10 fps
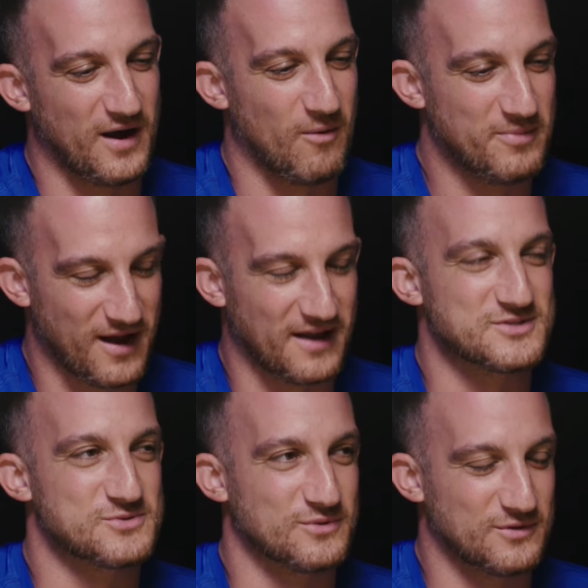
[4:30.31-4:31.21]
I'll be
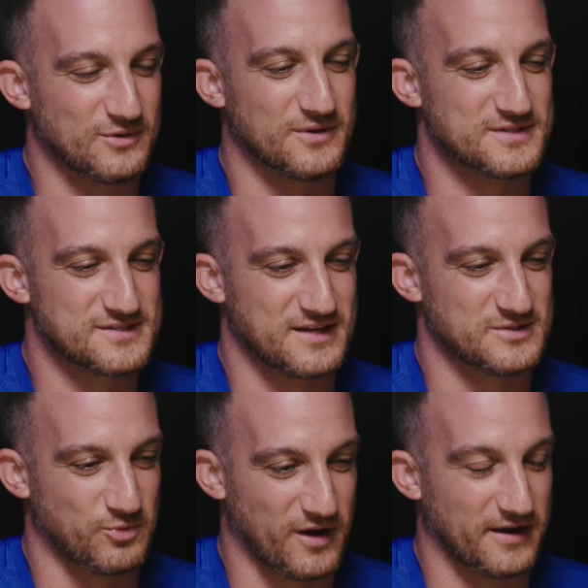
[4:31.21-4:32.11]
honest with you, as as
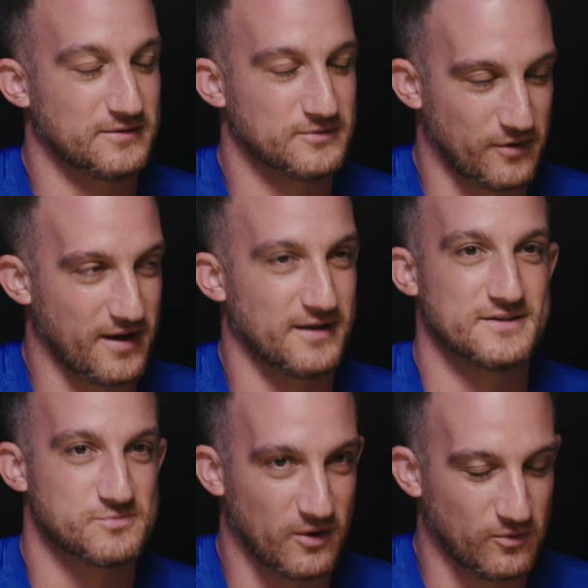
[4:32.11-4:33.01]
Brian Grant
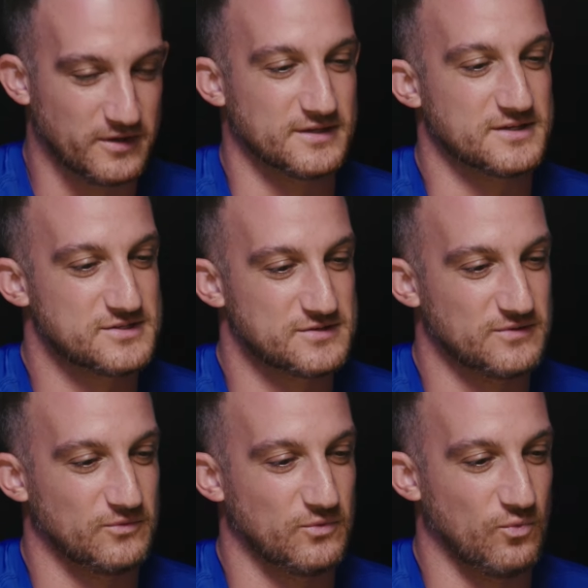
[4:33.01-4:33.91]
is my witness.
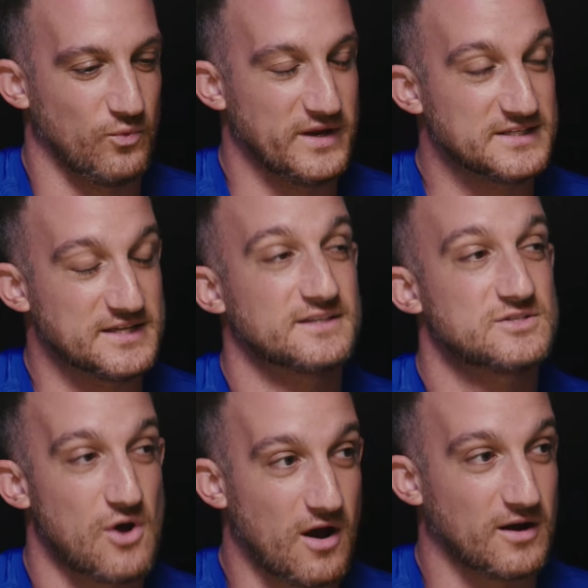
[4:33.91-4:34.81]
We did
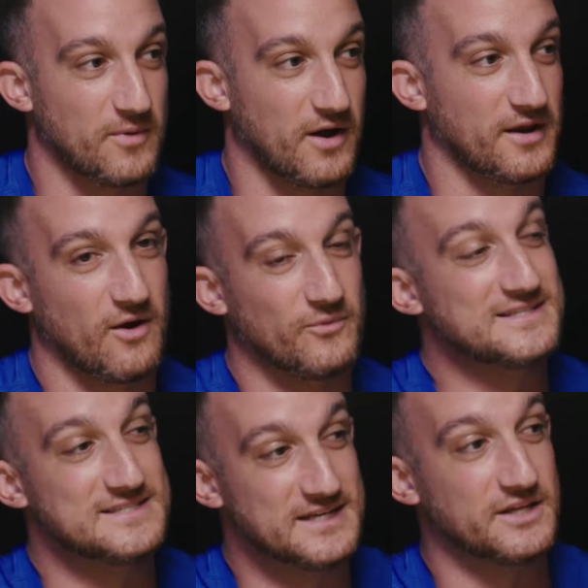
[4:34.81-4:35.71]
talk about how we
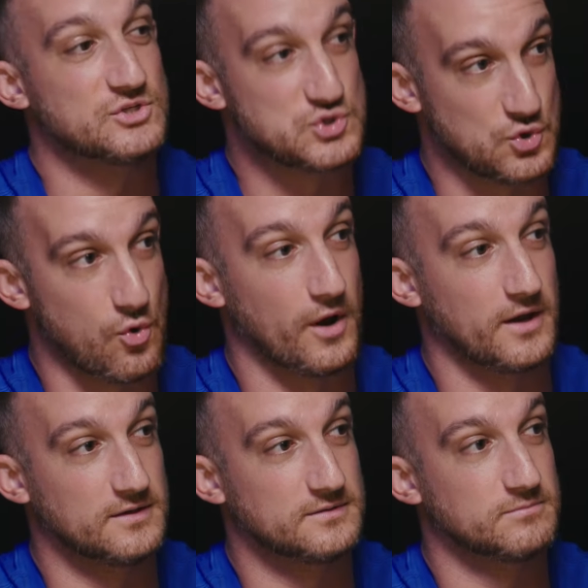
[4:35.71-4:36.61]
did
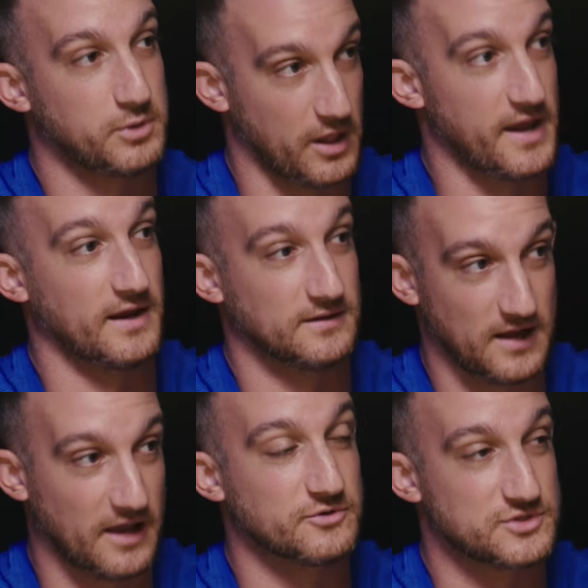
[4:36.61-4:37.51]
enjoy playing
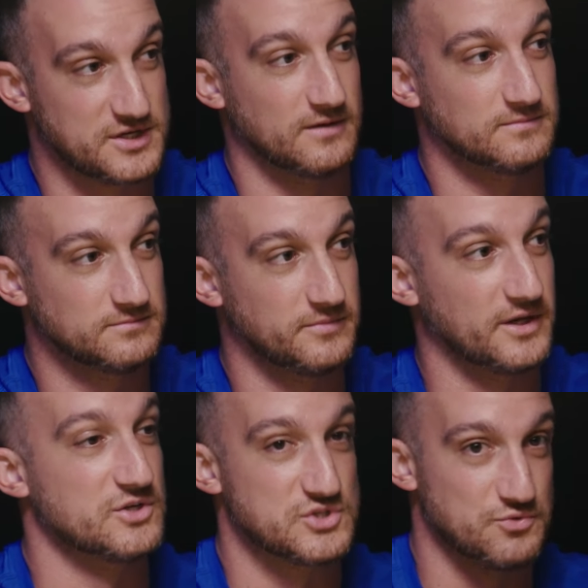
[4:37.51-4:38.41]
on your team
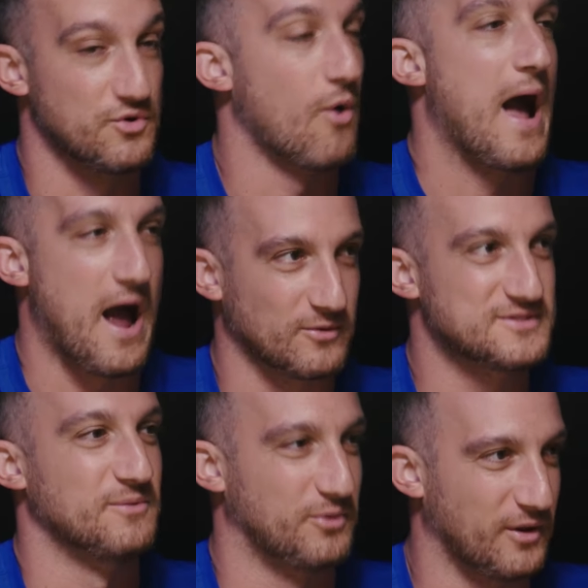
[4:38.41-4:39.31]
because you know how
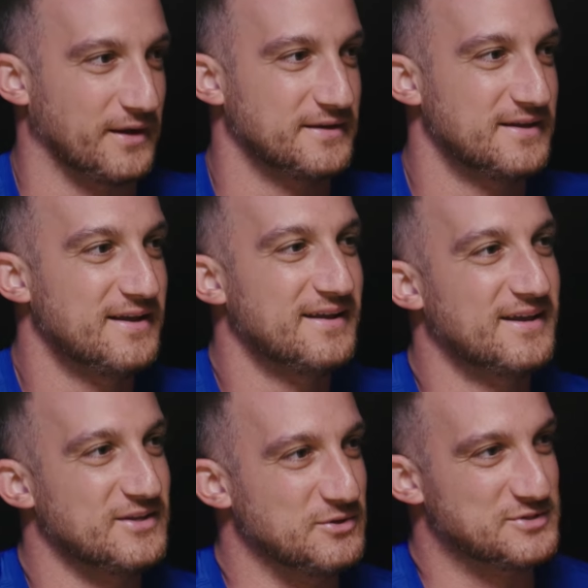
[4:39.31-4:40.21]
to play. Oh
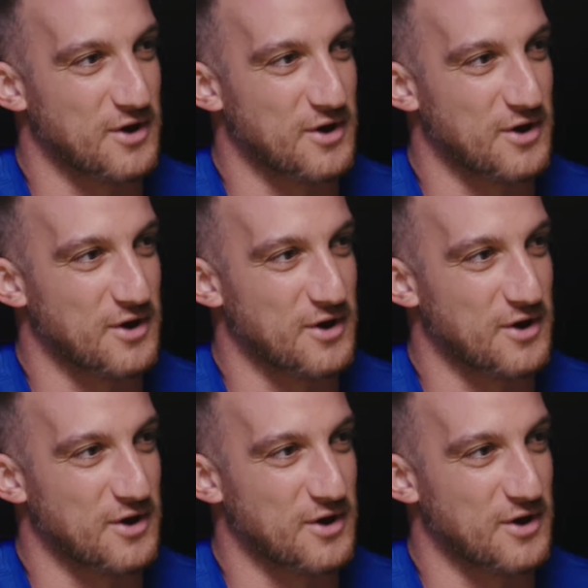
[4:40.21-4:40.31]
wow! You mm-hmm.